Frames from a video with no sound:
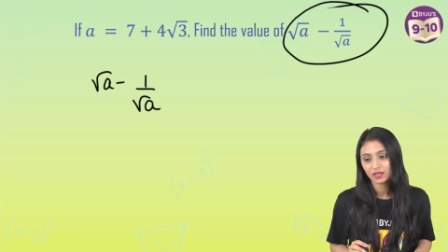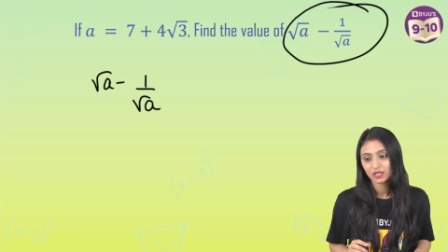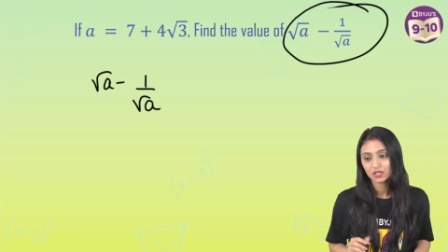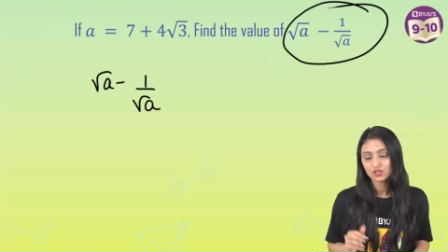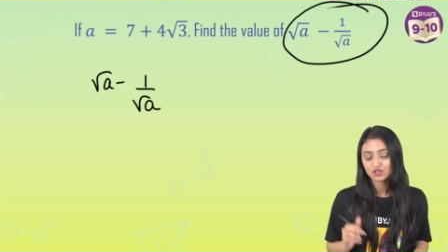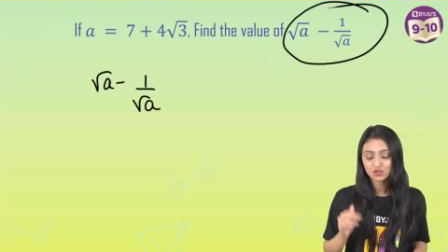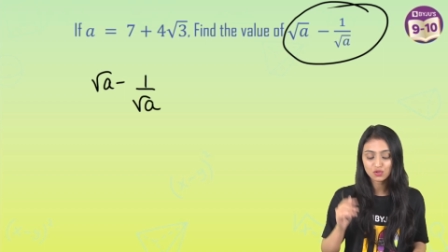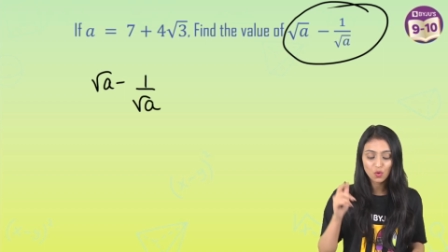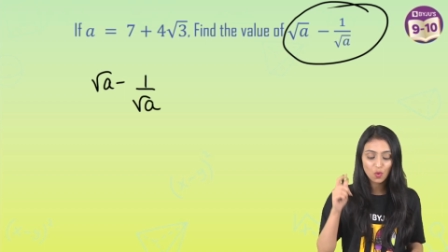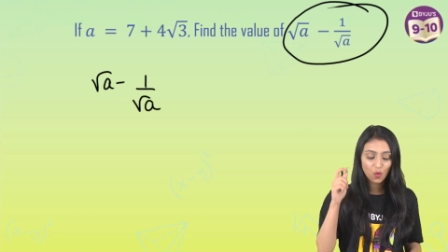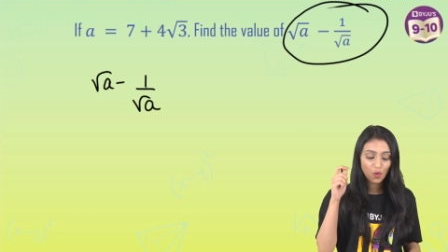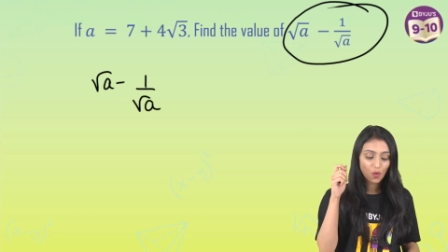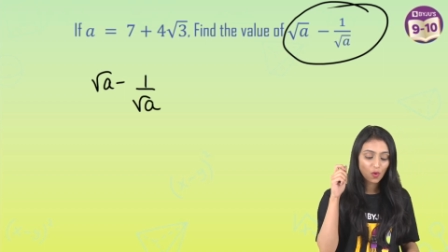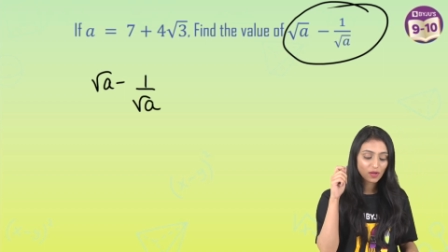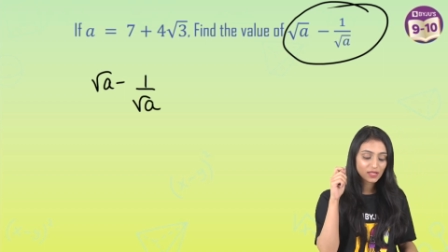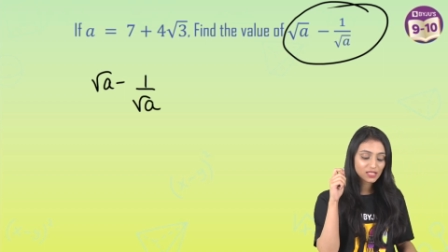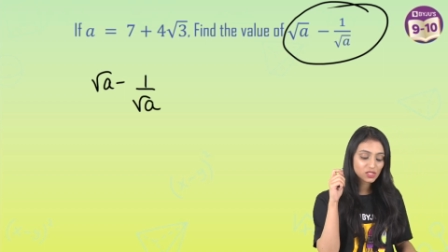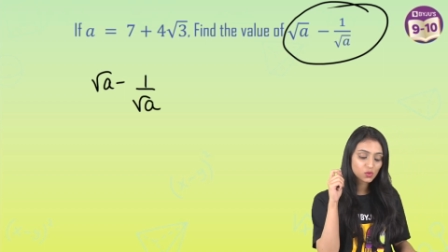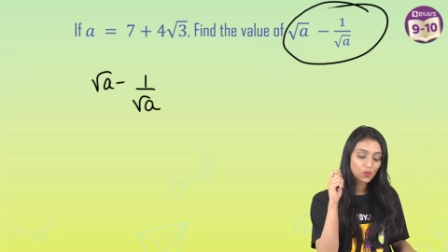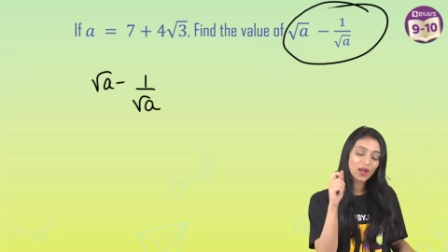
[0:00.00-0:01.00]
So
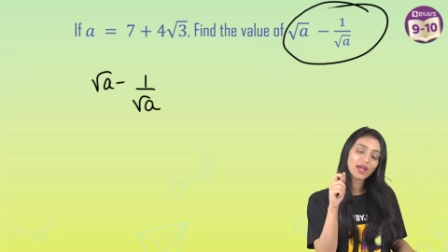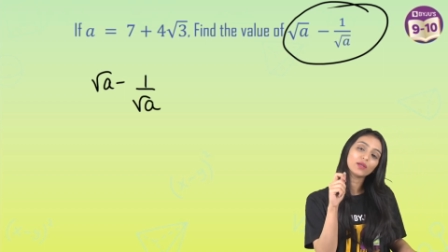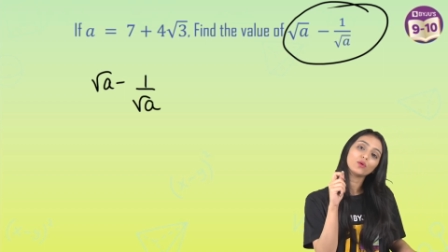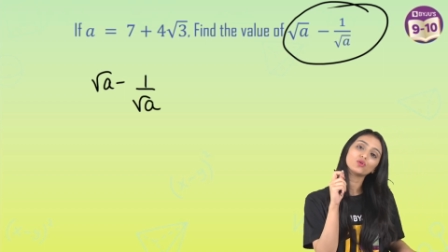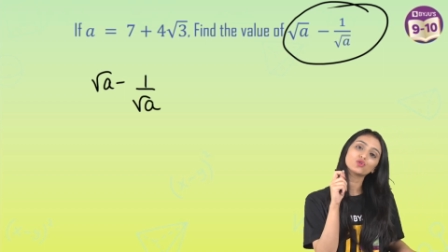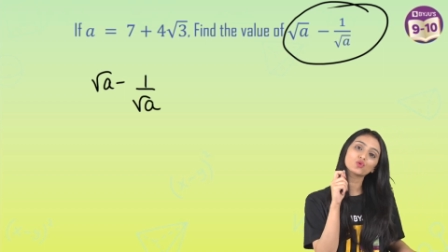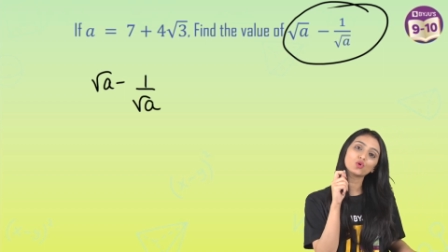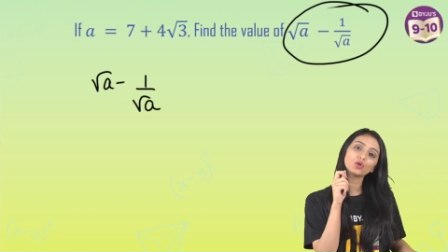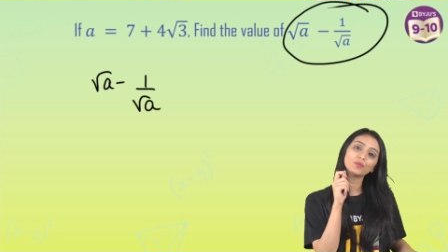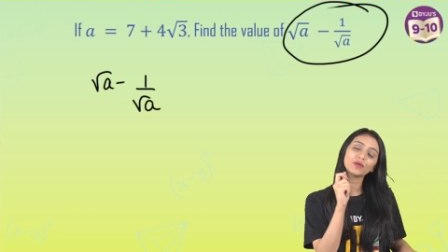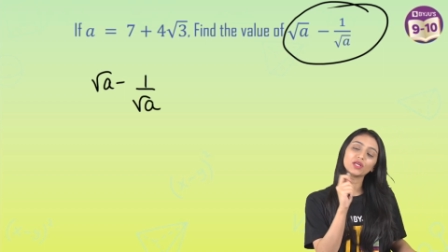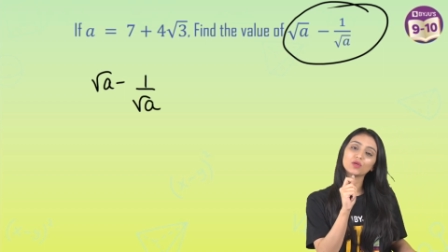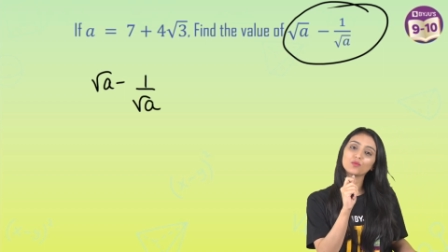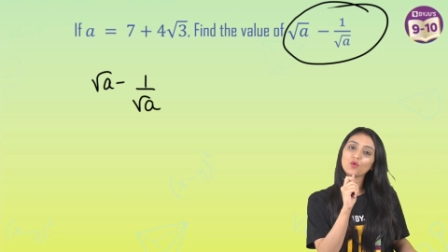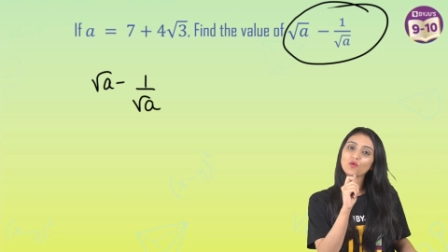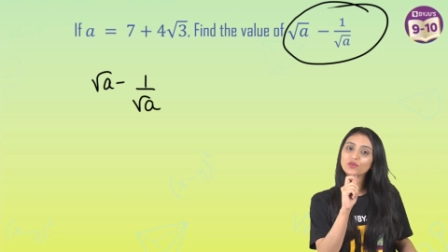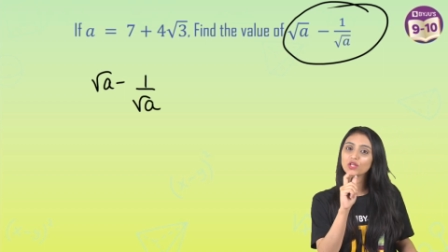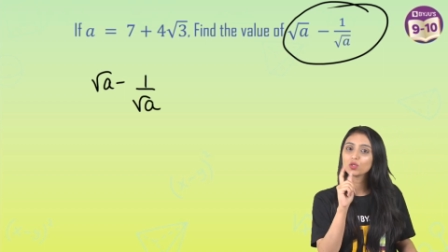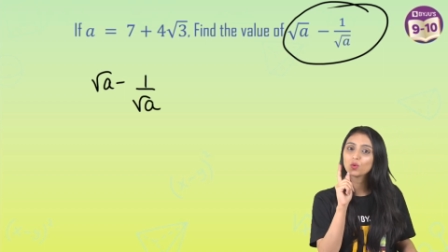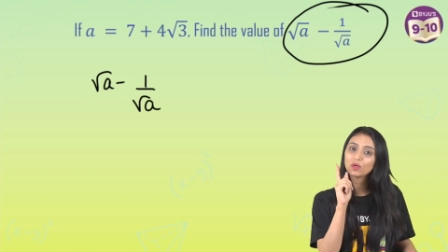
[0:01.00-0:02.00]
square roots could be
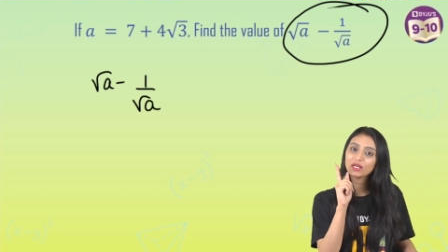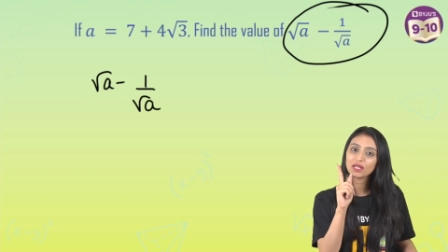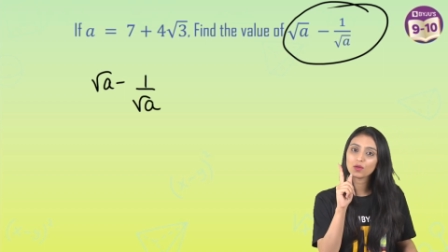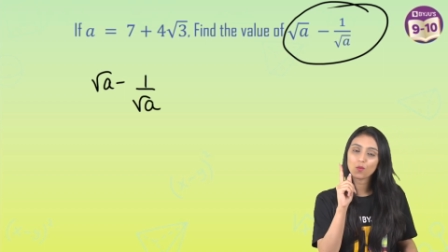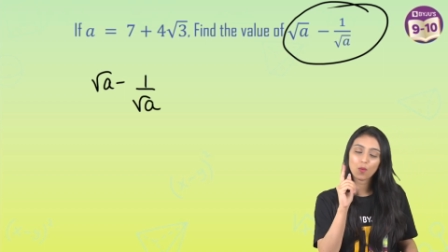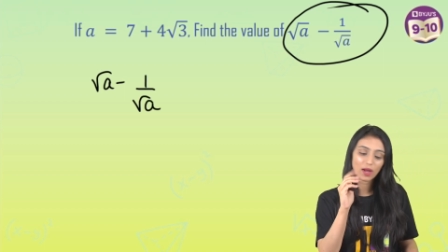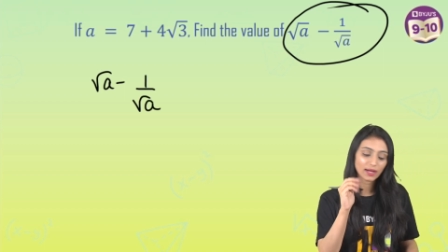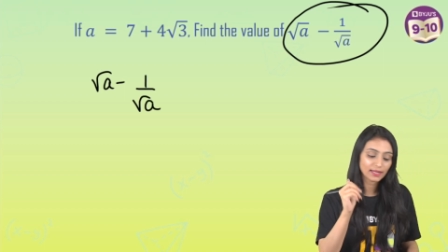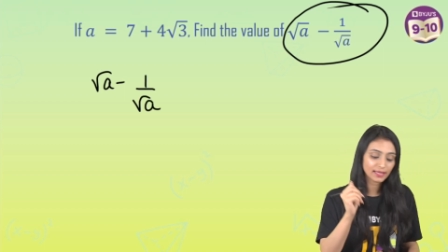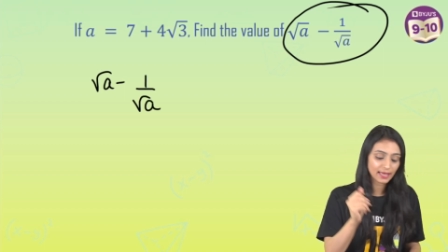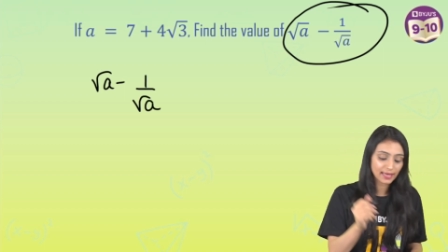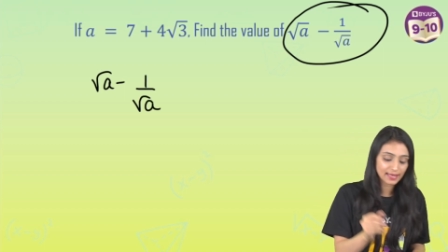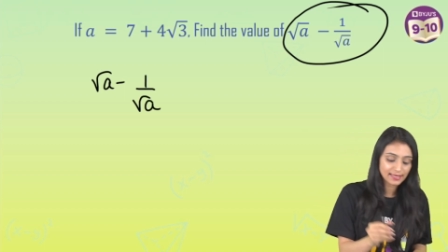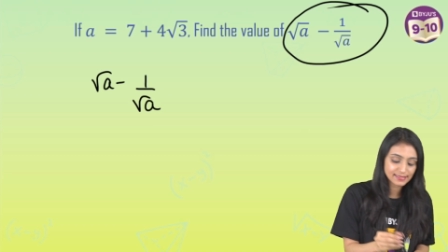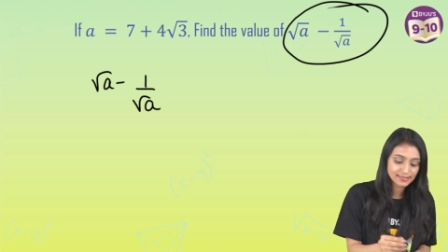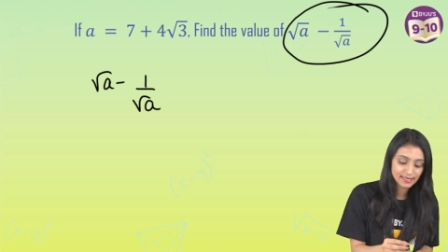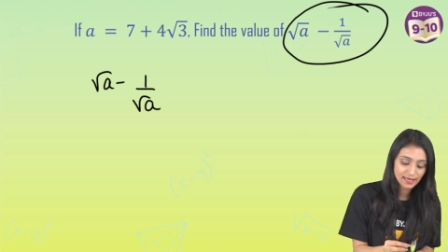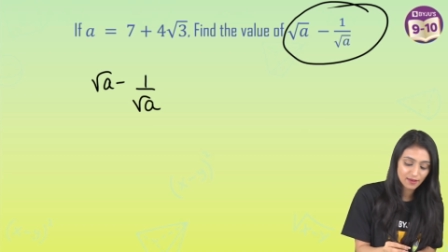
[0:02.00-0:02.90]
removed in only one case